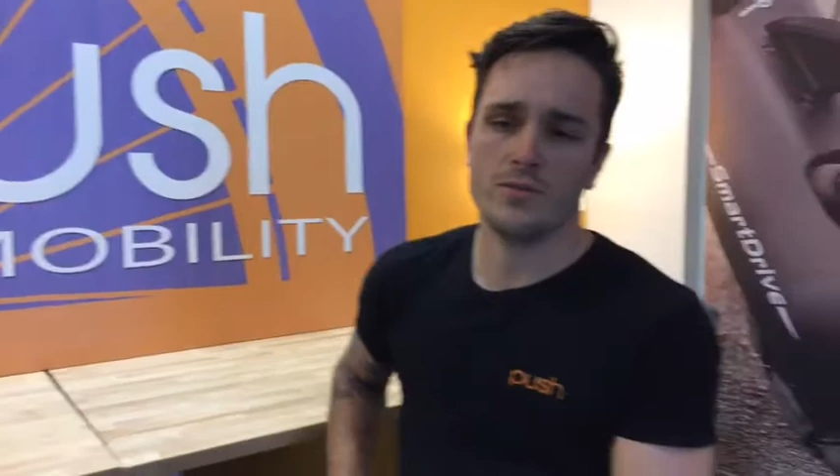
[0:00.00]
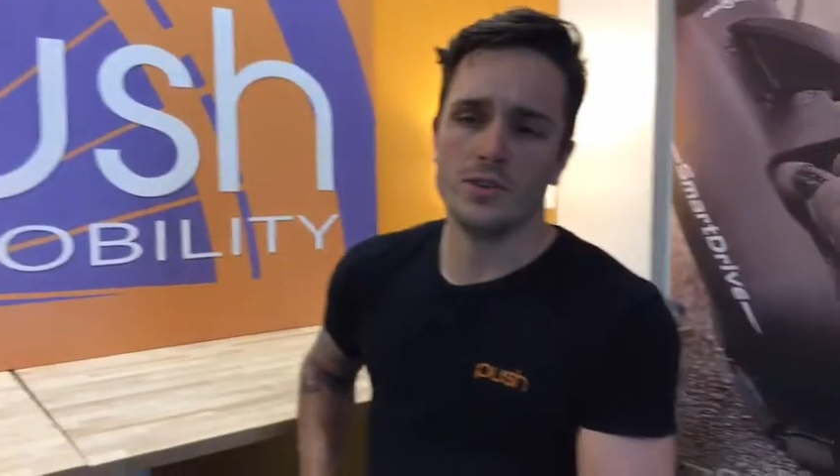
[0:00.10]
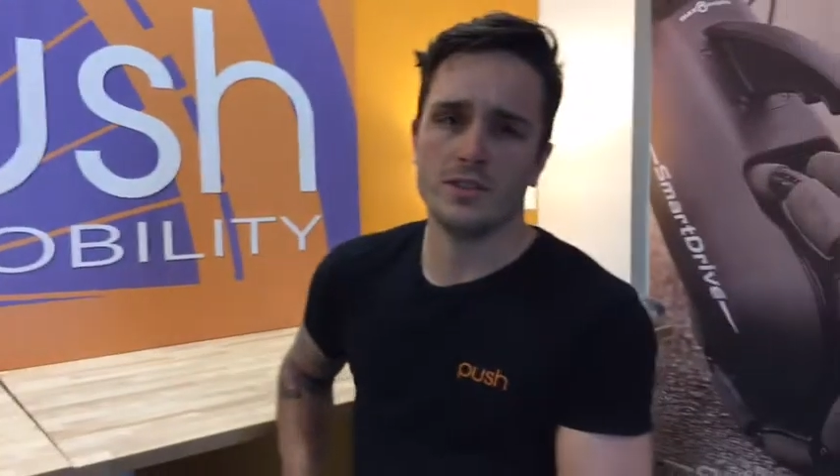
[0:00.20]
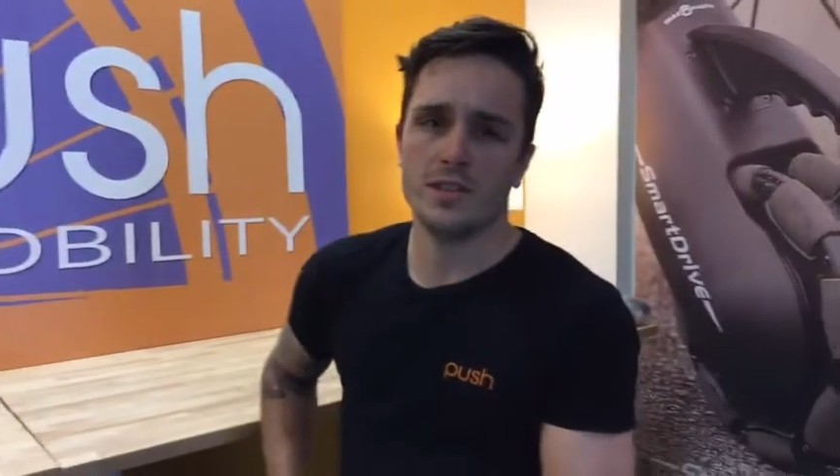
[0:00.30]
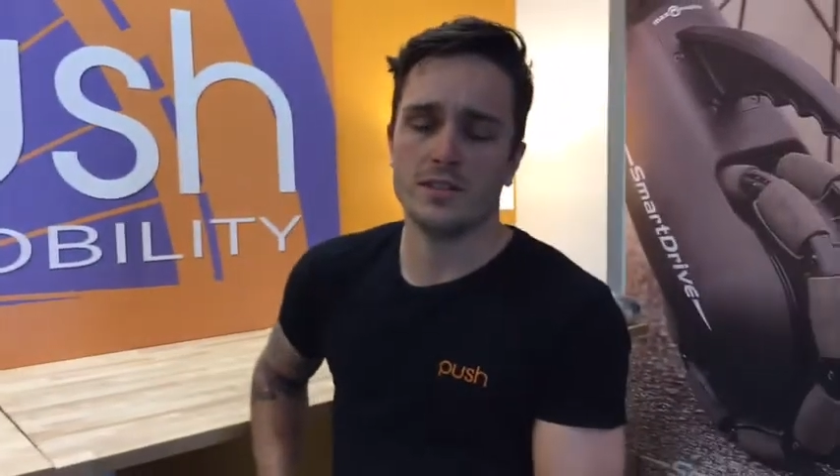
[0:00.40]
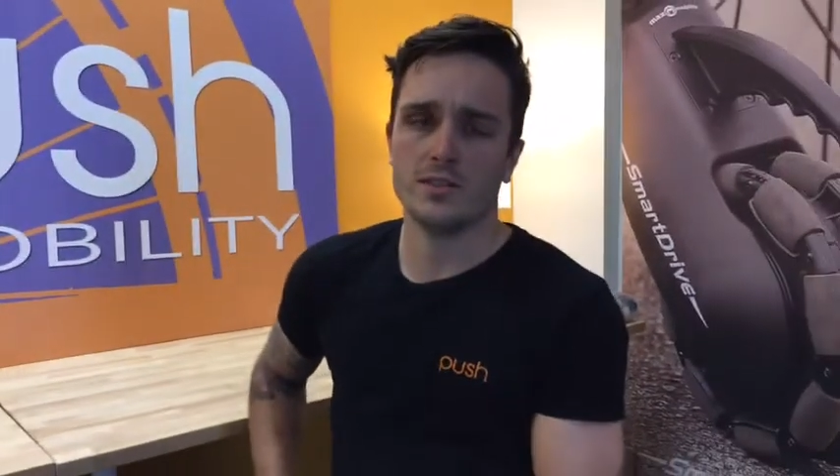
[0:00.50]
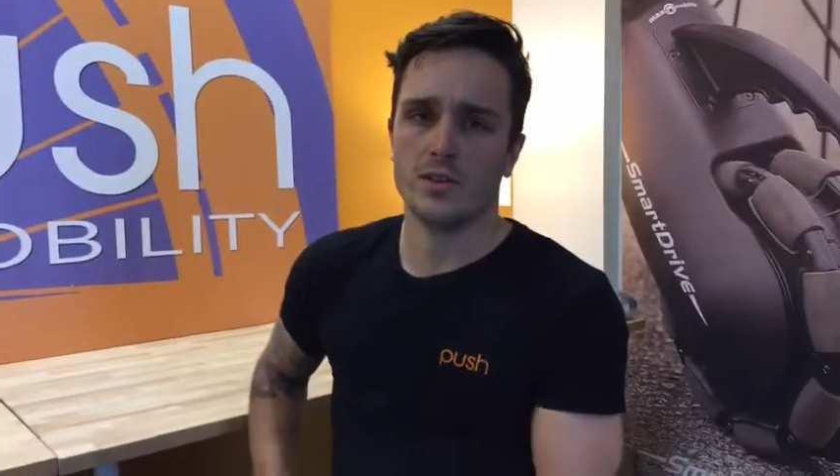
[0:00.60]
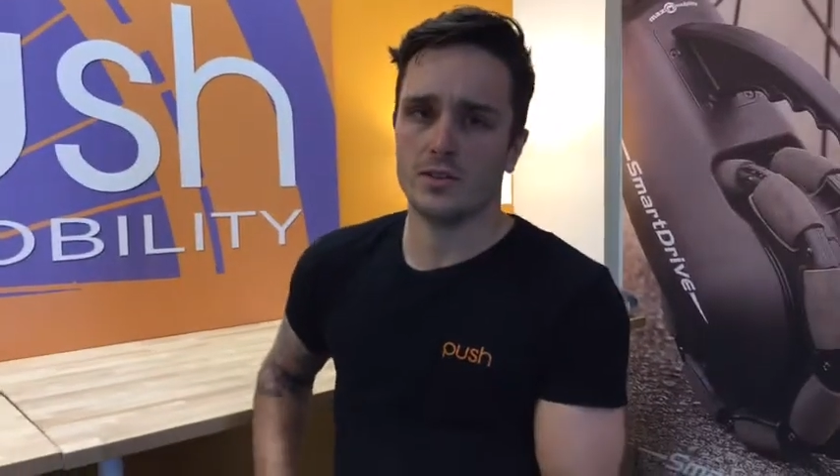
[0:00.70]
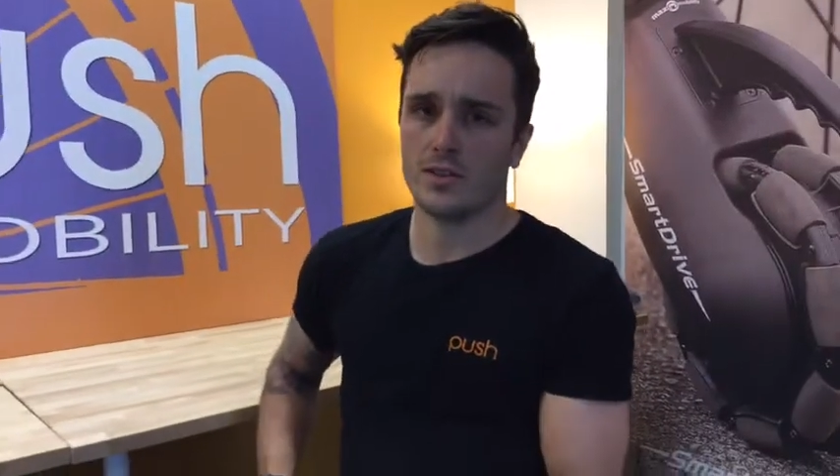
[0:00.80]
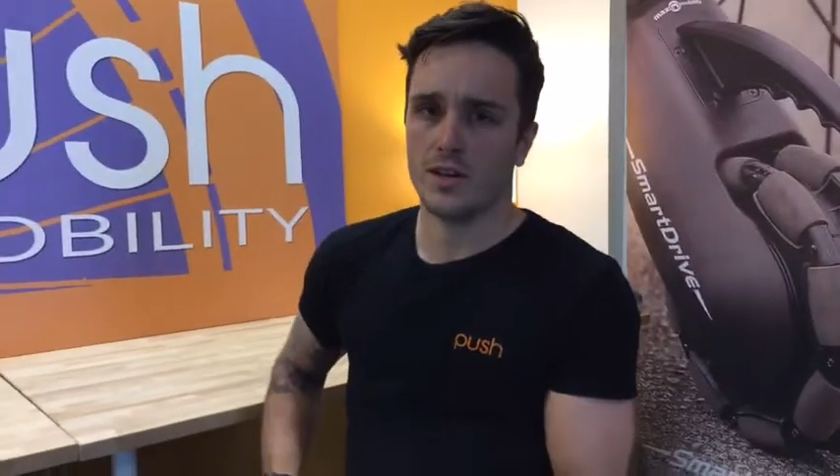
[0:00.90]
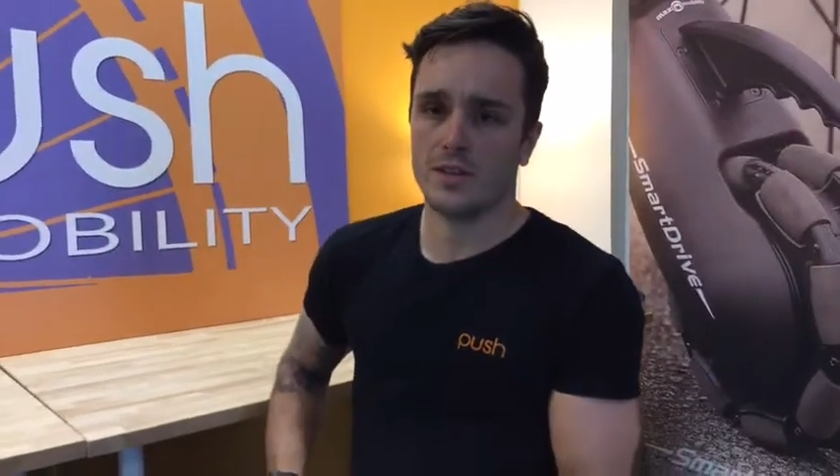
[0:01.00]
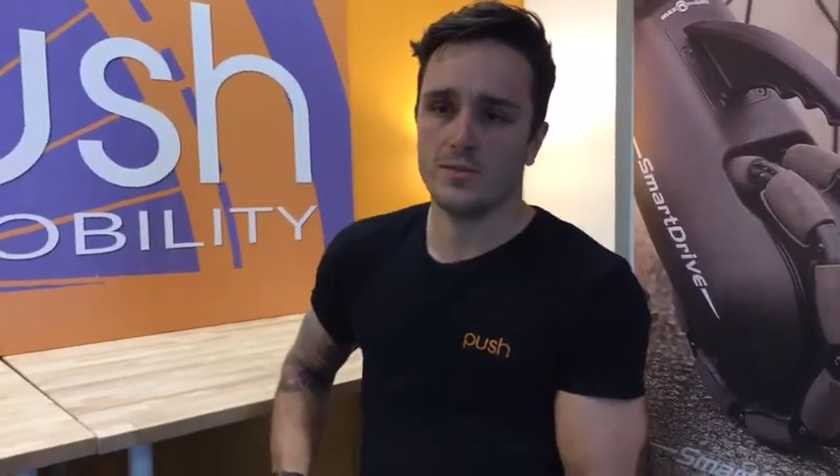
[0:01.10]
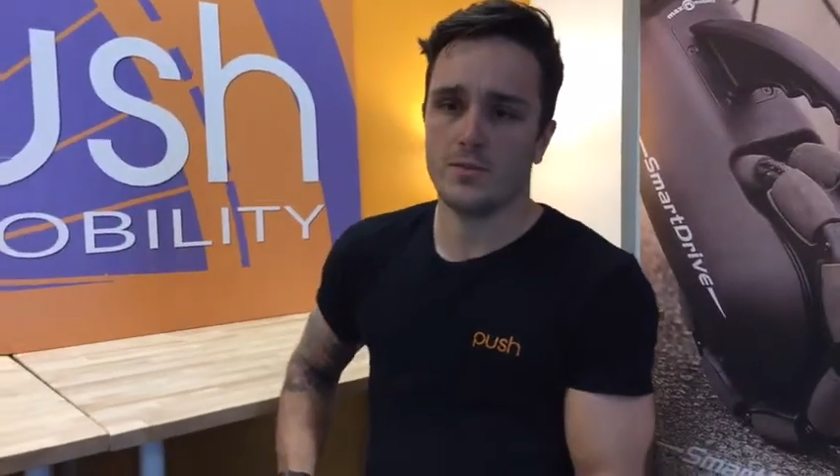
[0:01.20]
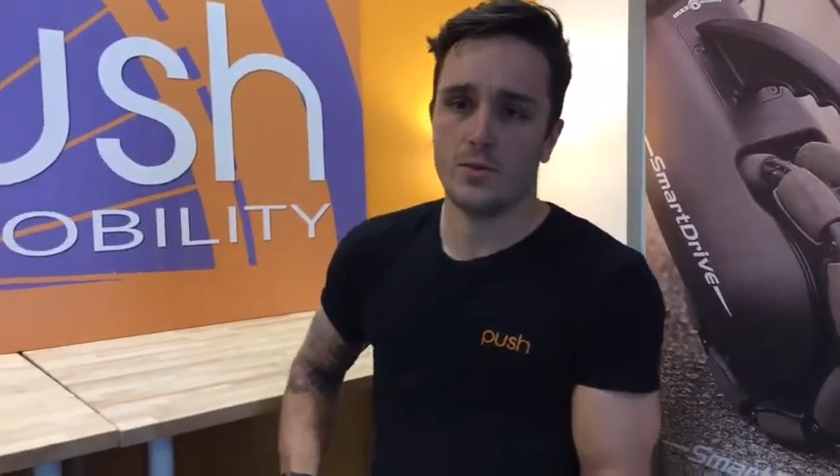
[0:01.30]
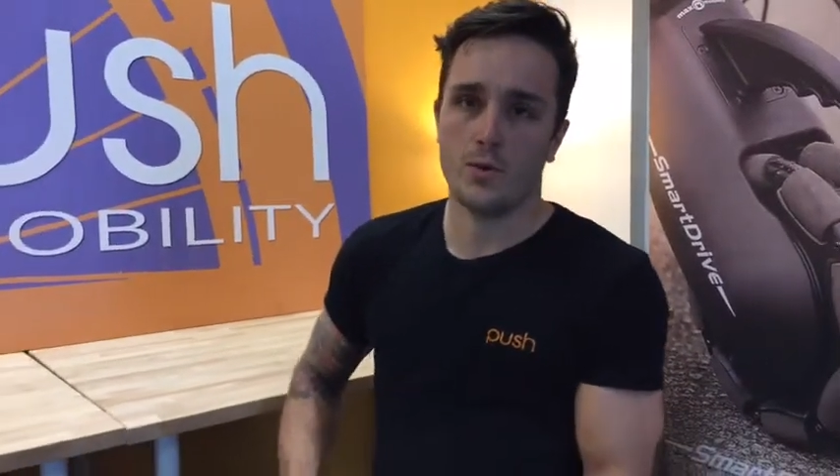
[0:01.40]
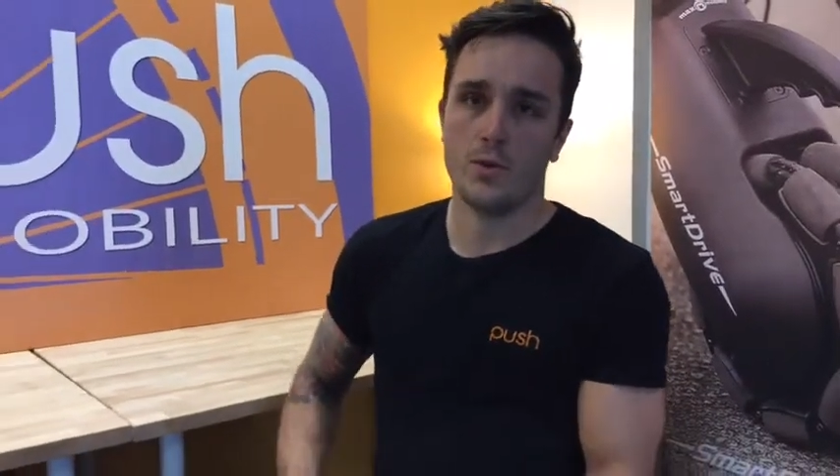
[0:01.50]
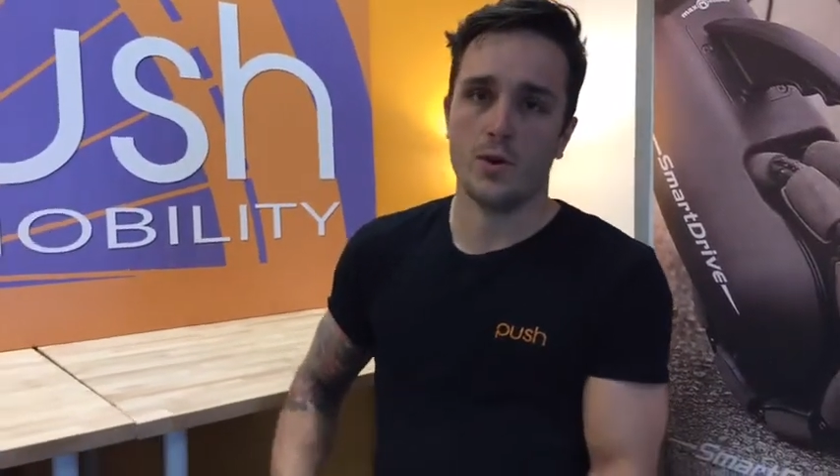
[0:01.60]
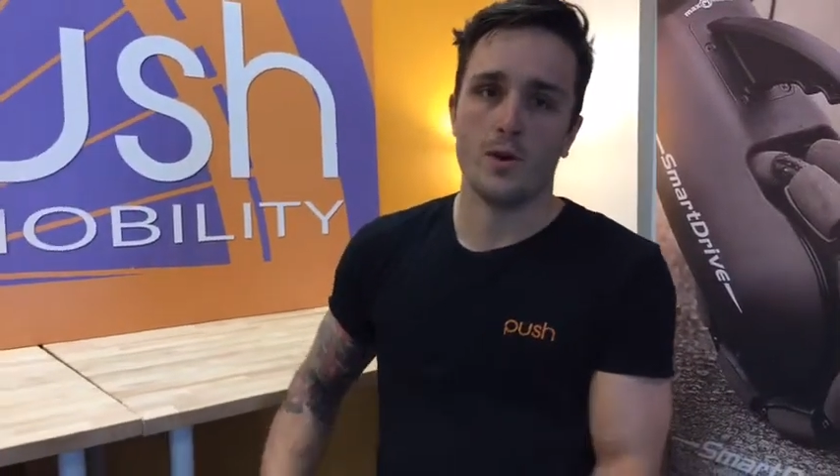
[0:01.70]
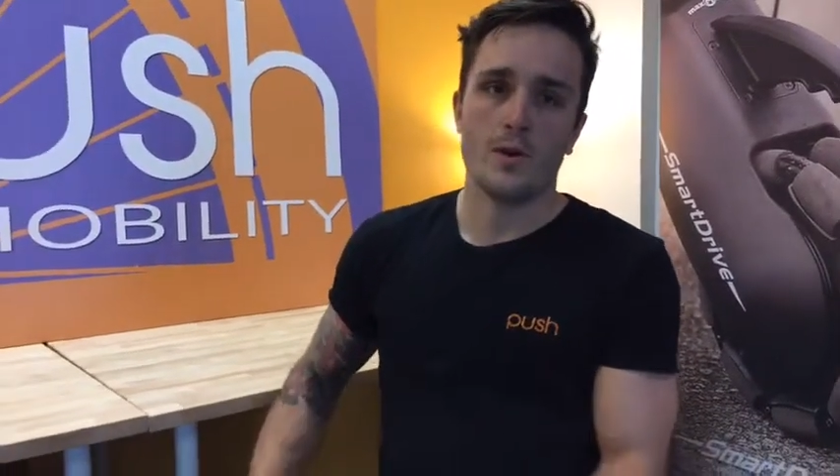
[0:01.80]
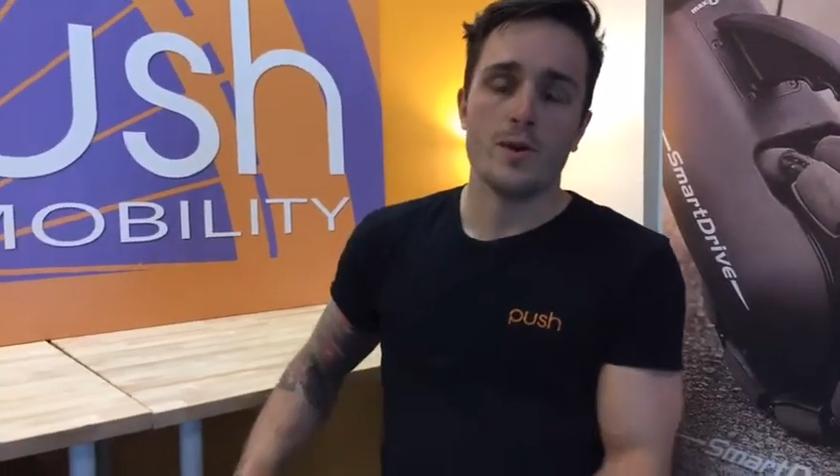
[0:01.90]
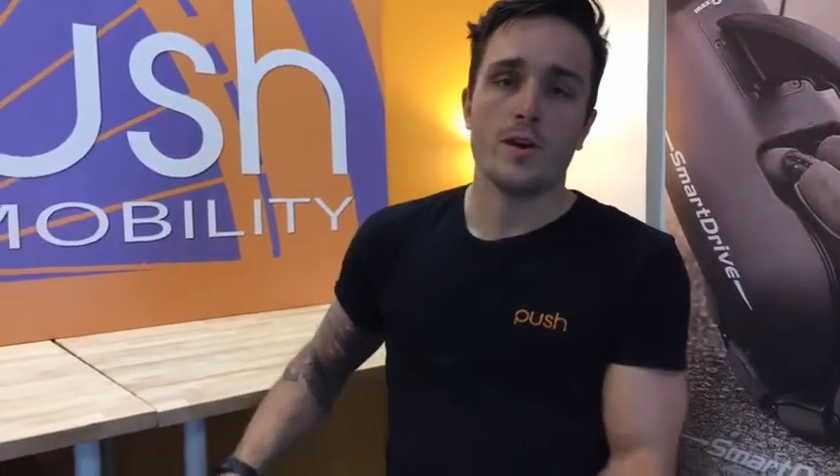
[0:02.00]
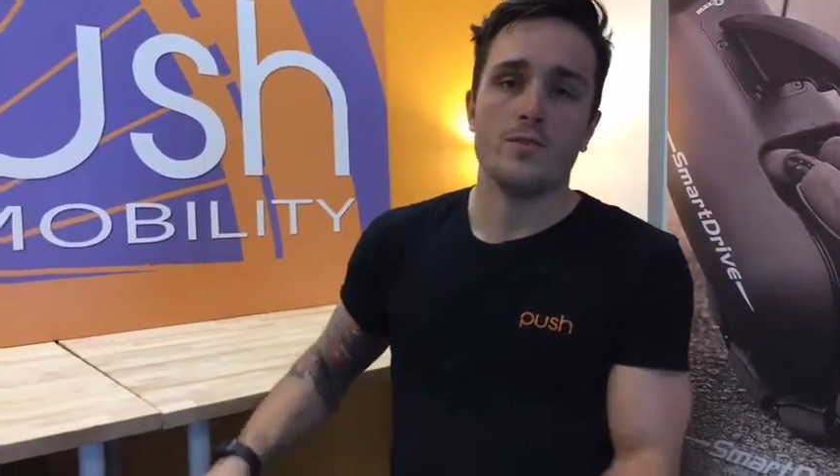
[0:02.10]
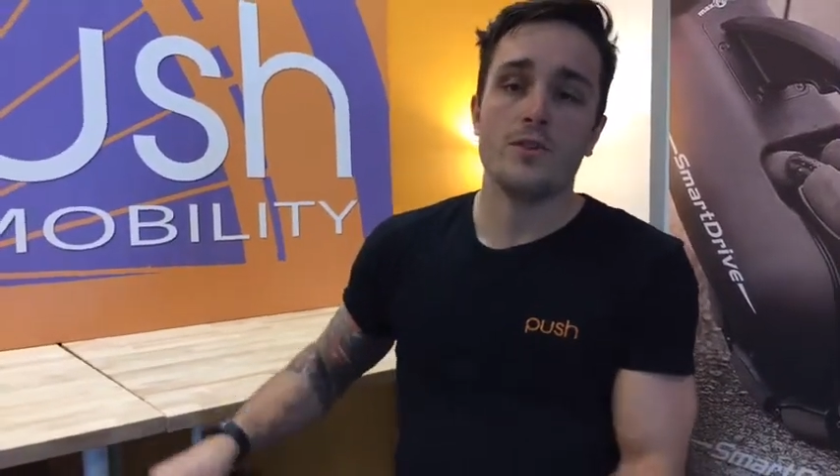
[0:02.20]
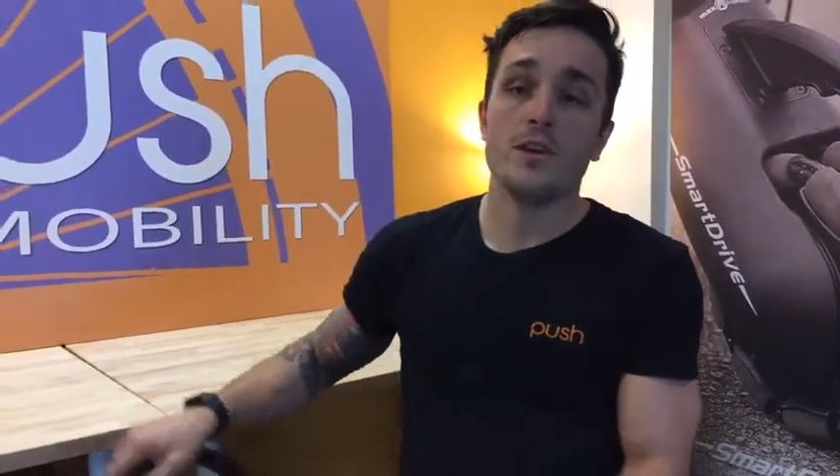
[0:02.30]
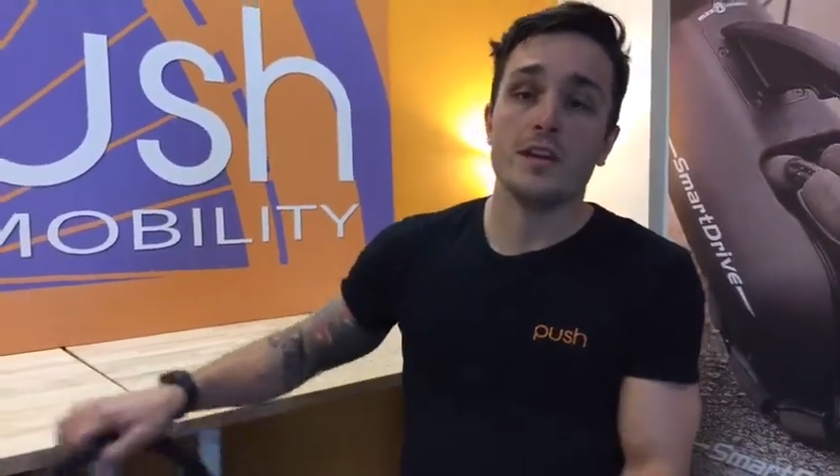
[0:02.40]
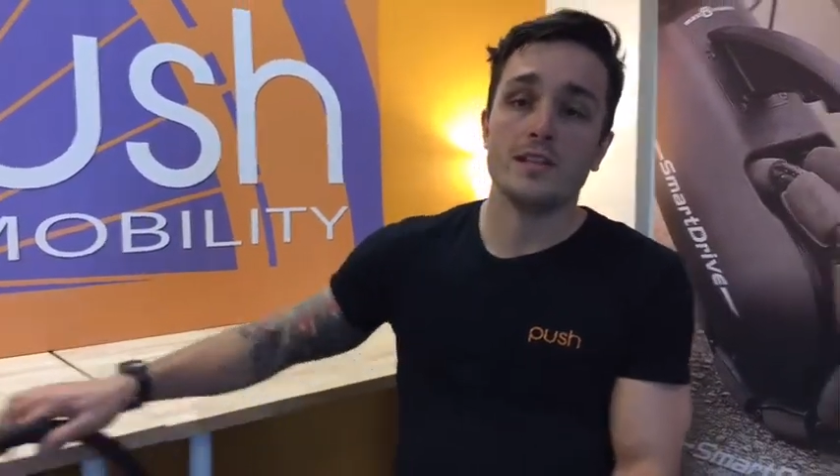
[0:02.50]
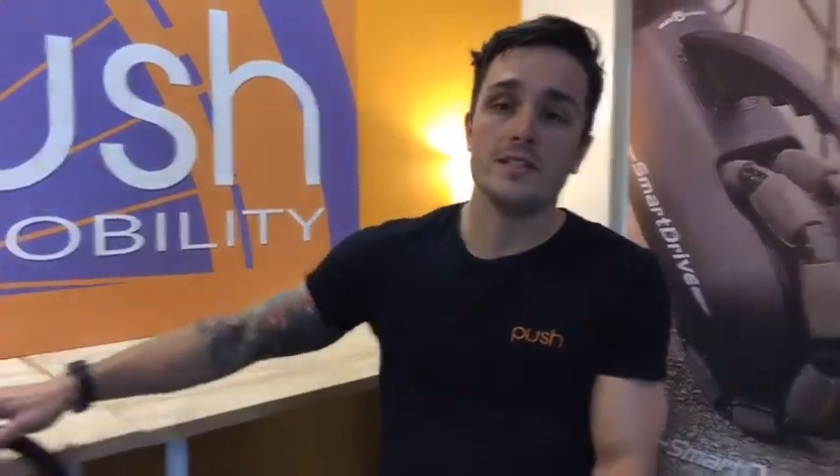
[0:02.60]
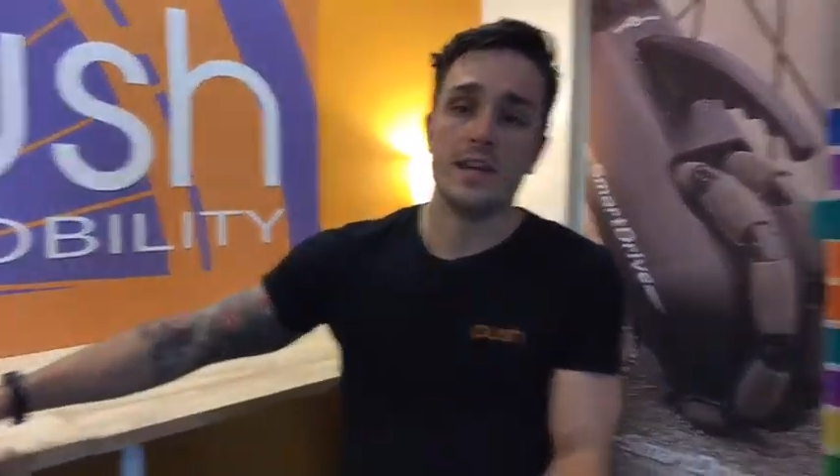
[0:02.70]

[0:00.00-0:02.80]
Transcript: used these solid tyres for a few years